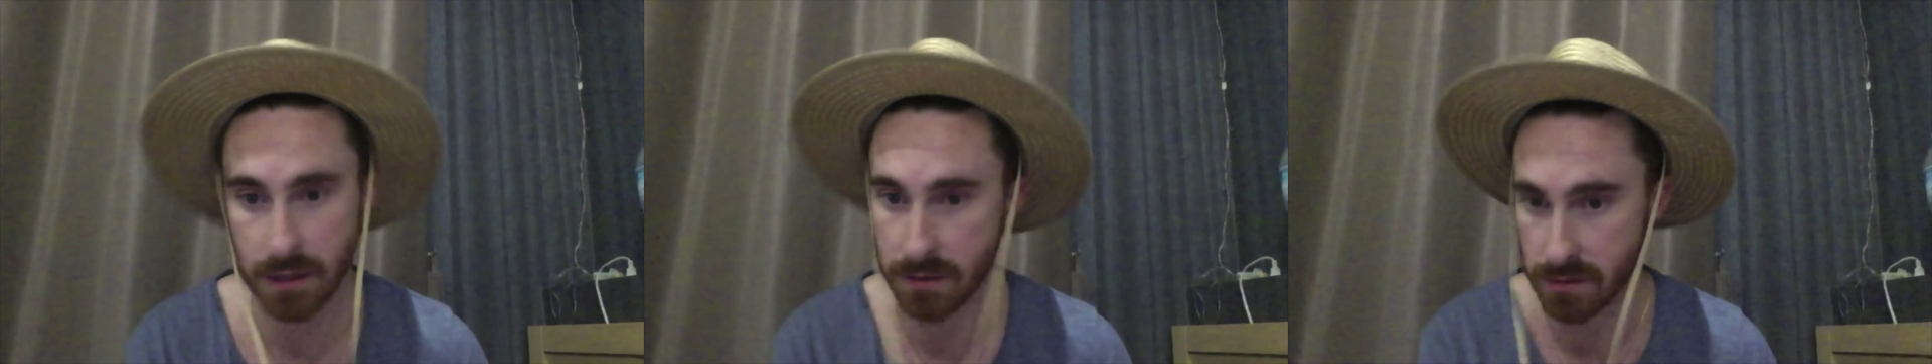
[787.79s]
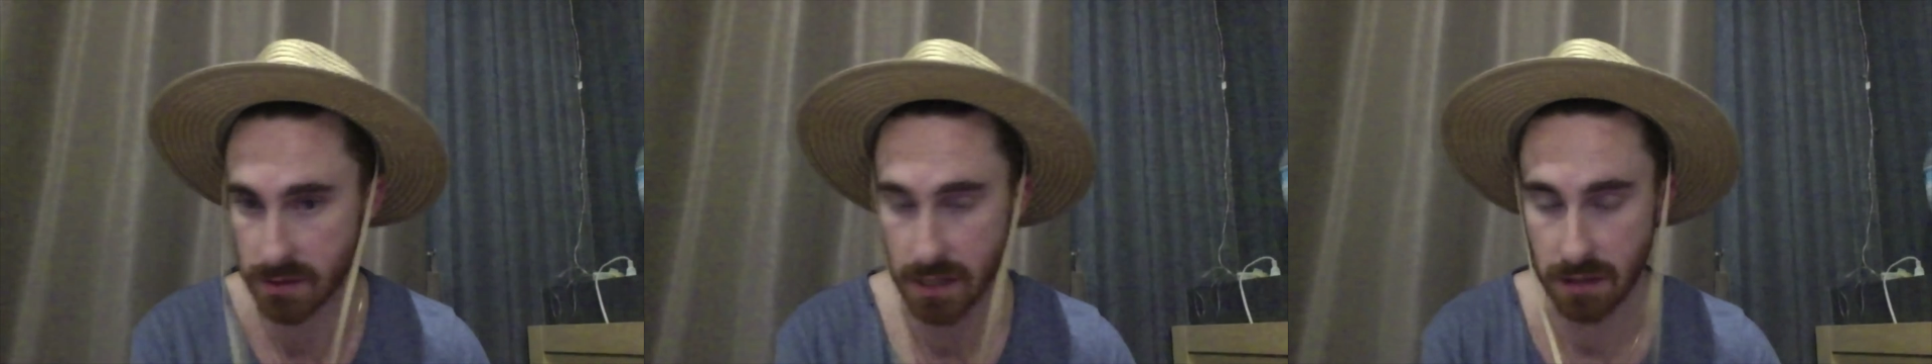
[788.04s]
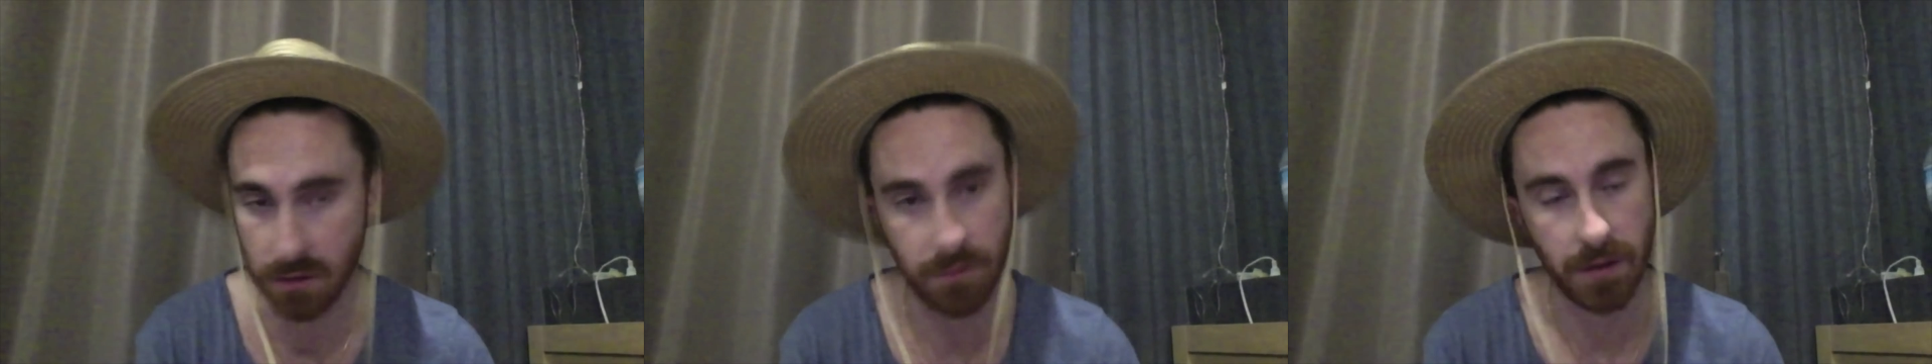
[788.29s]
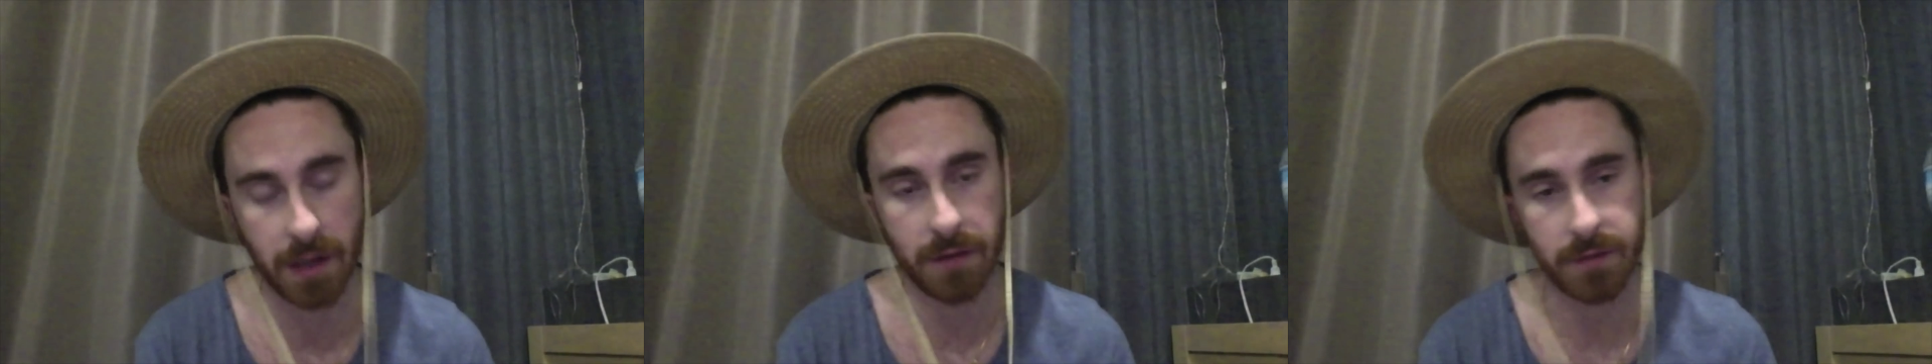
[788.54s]
like the Sentinel
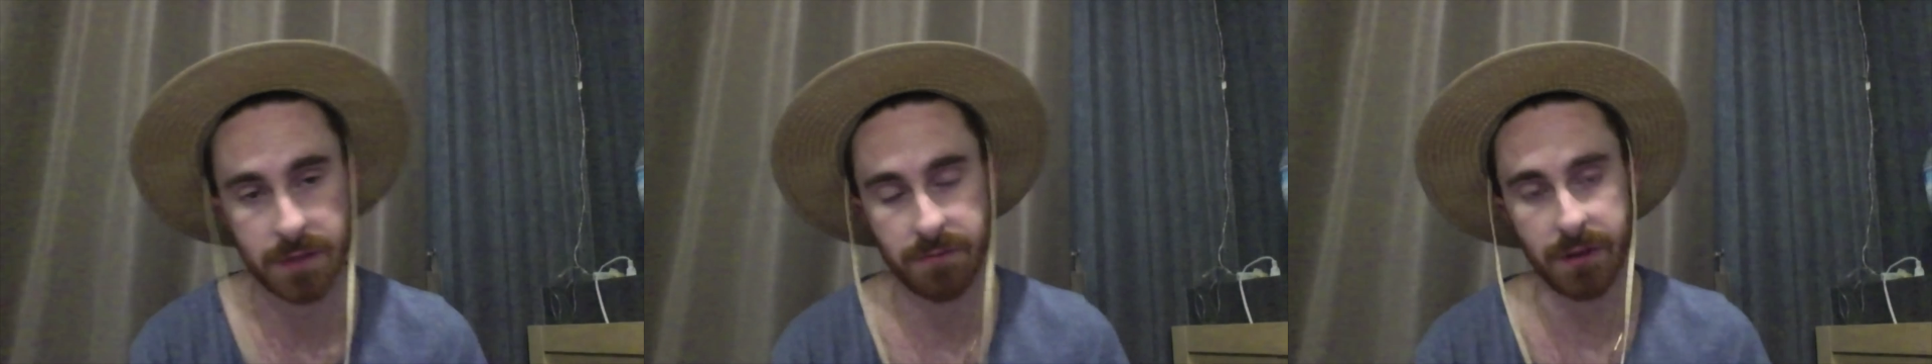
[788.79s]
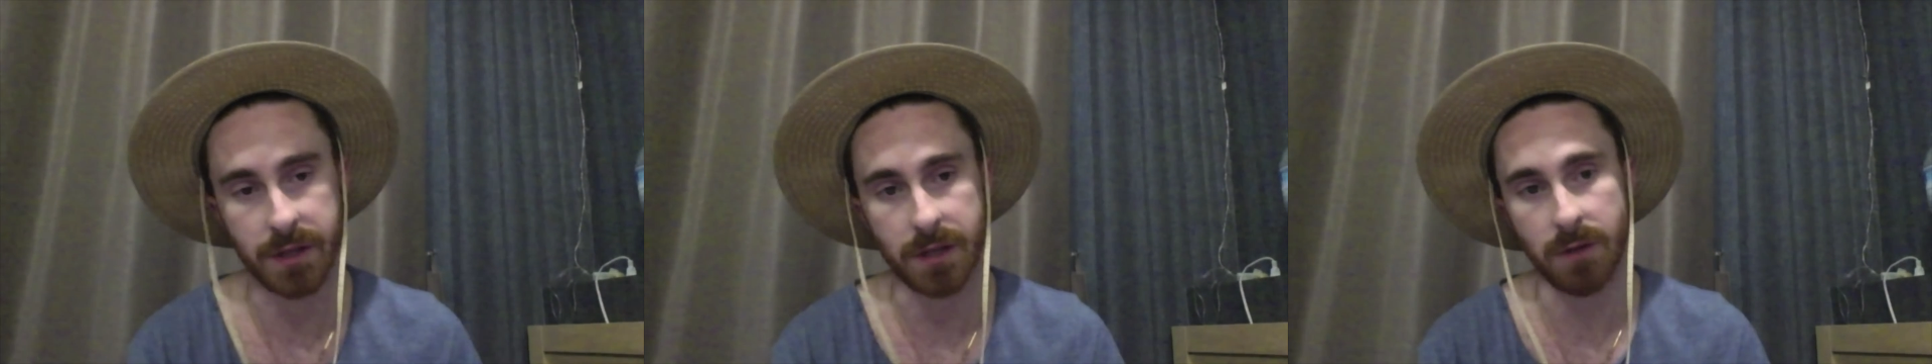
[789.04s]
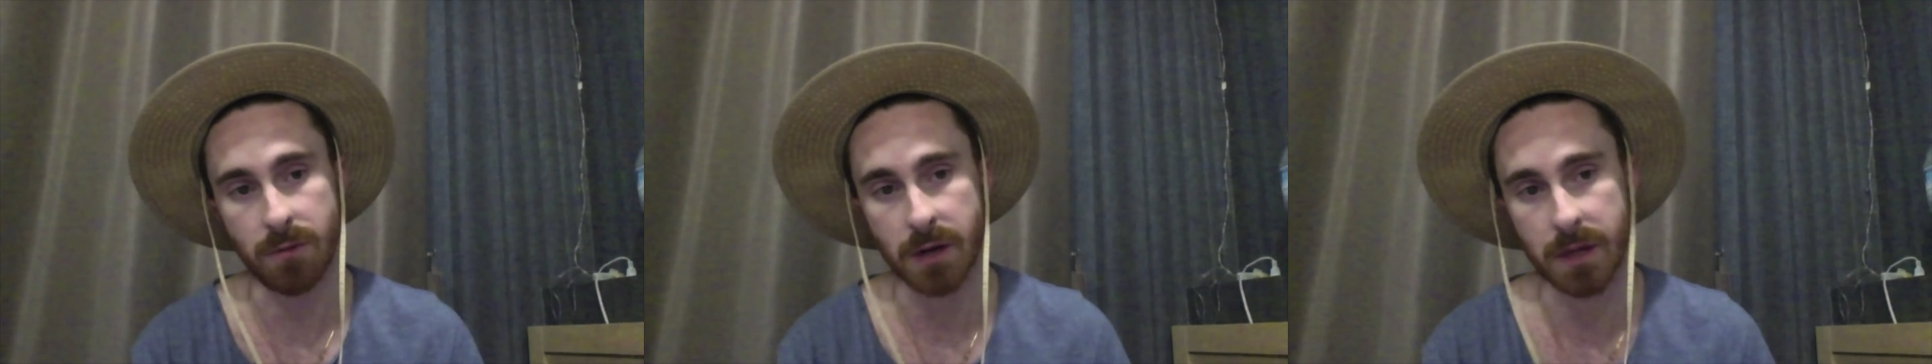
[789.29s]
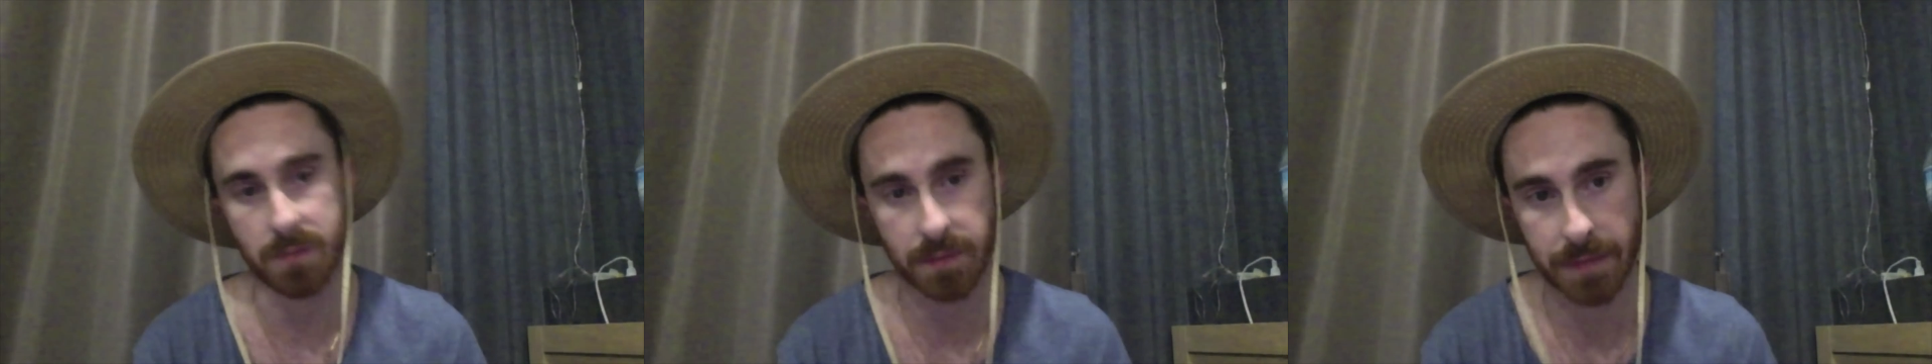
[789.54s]
fight in this video where
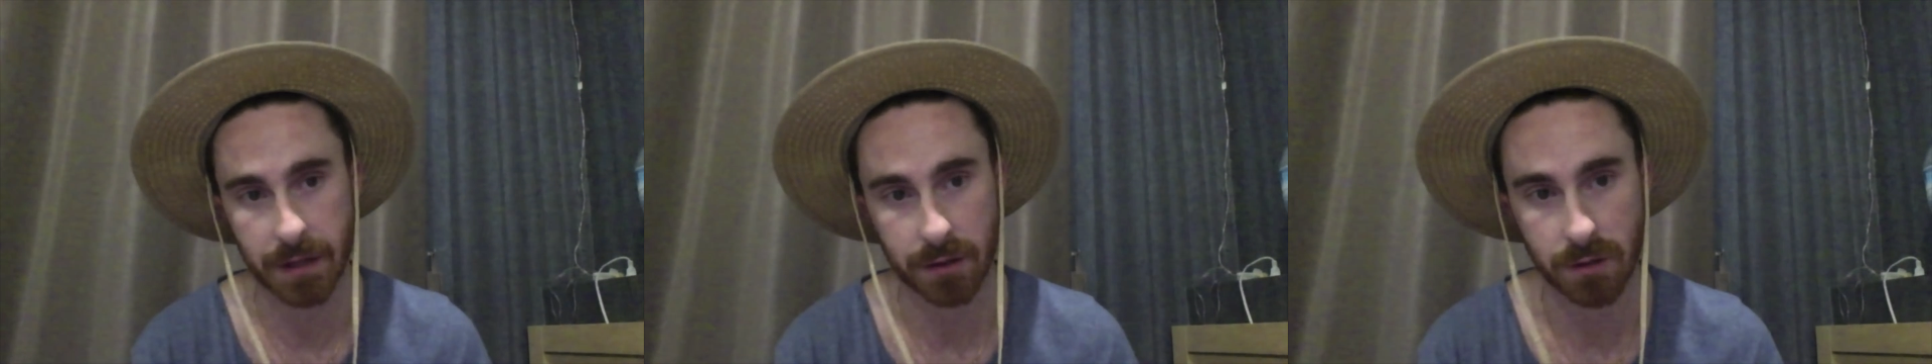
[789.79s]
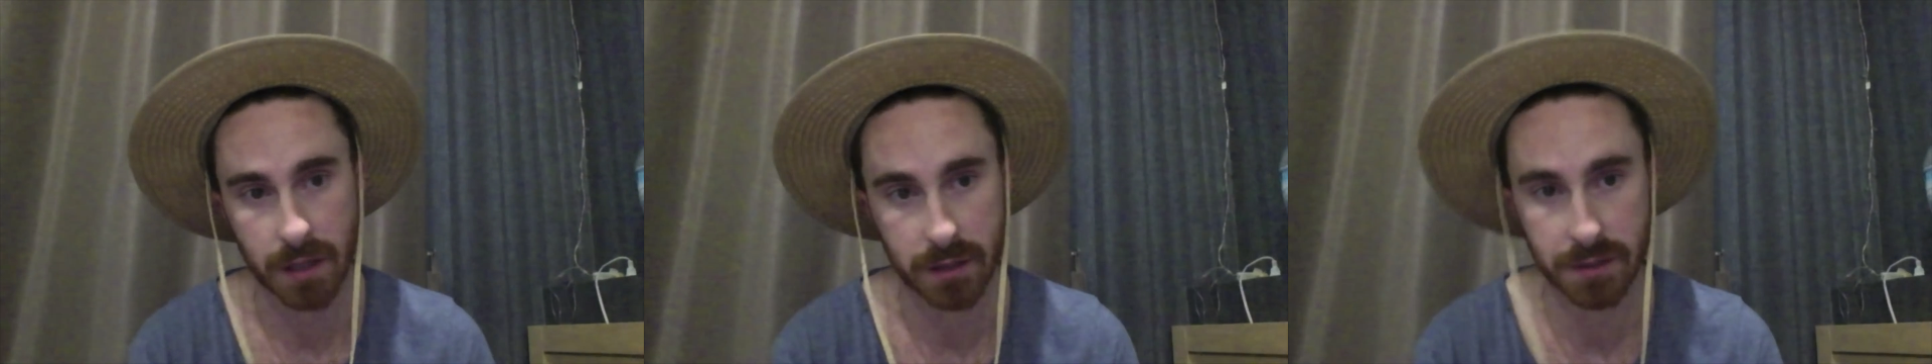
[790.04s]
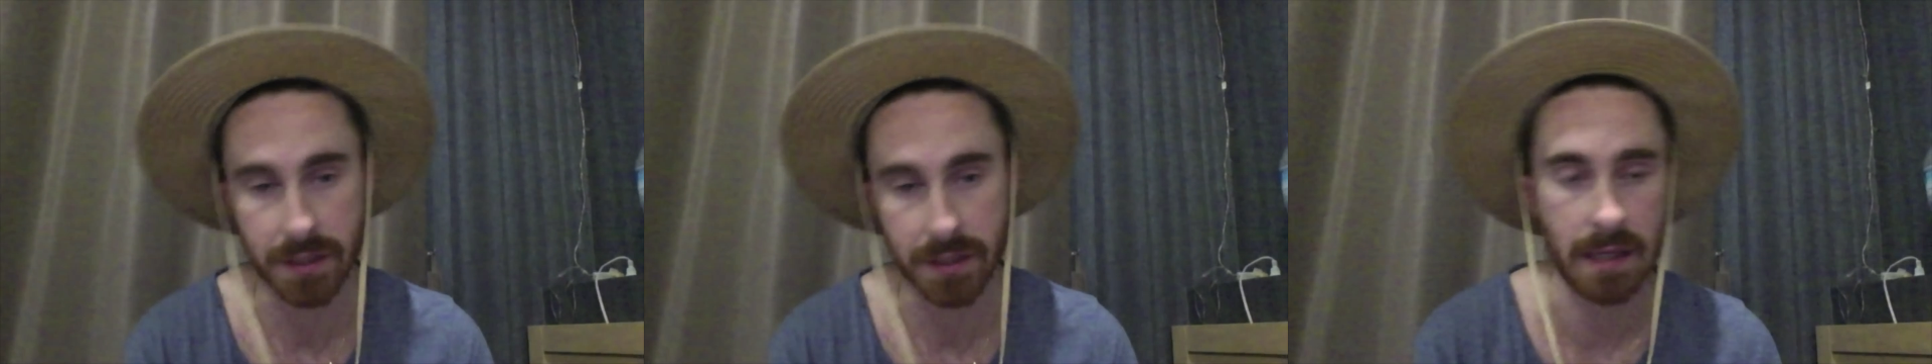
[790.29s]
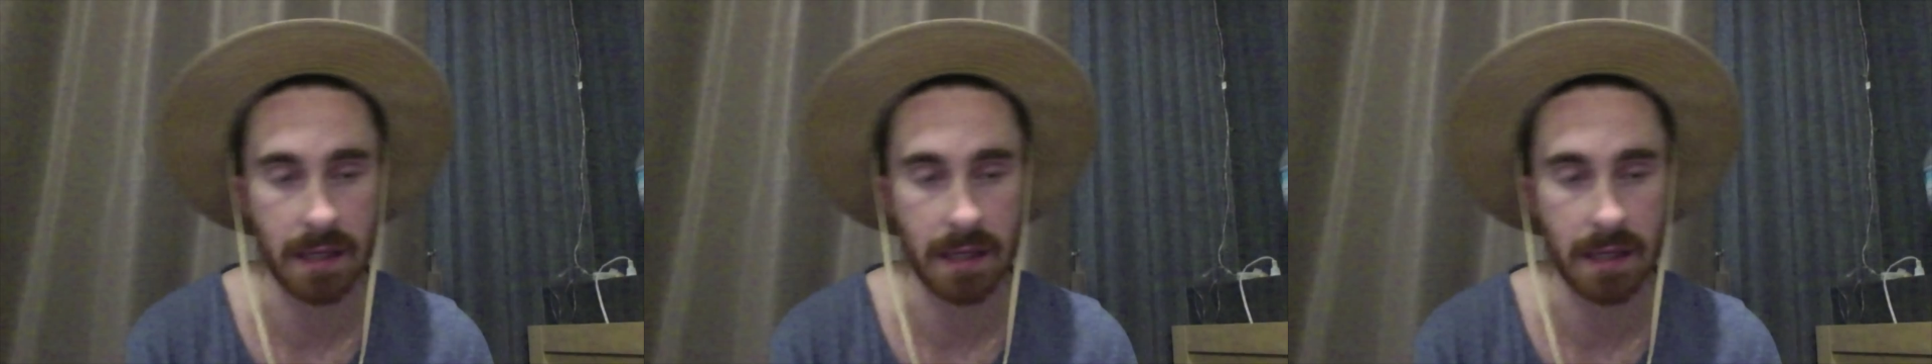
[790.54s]
I had prepared correctly.